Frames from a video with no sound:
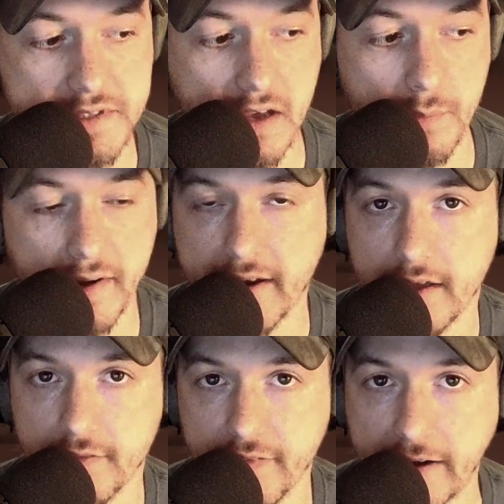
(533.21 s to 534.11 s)
celebrate
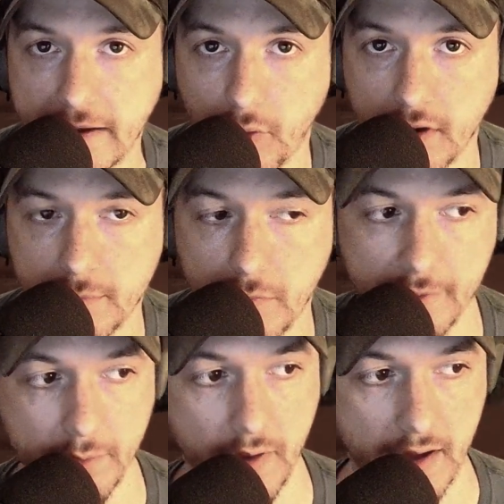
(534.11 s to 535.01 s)
a very important
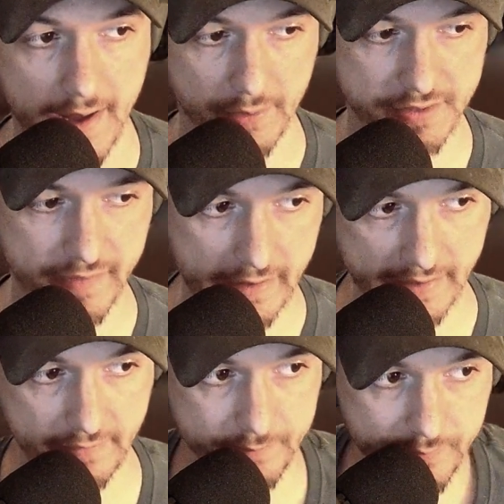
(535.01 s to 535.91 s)
moment while I was
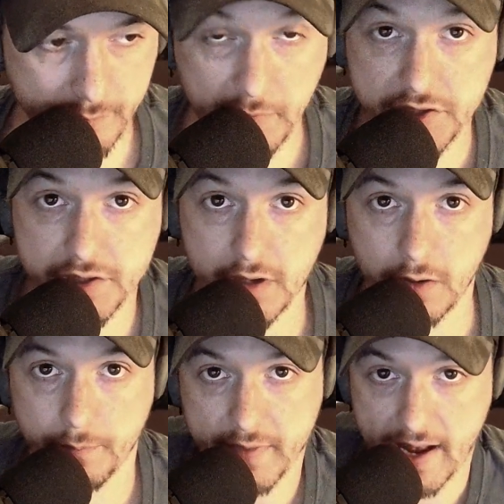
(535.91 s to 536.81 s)
very much
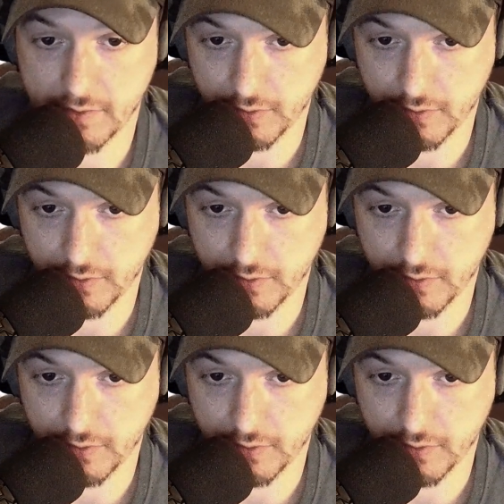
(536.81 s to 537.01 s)
so not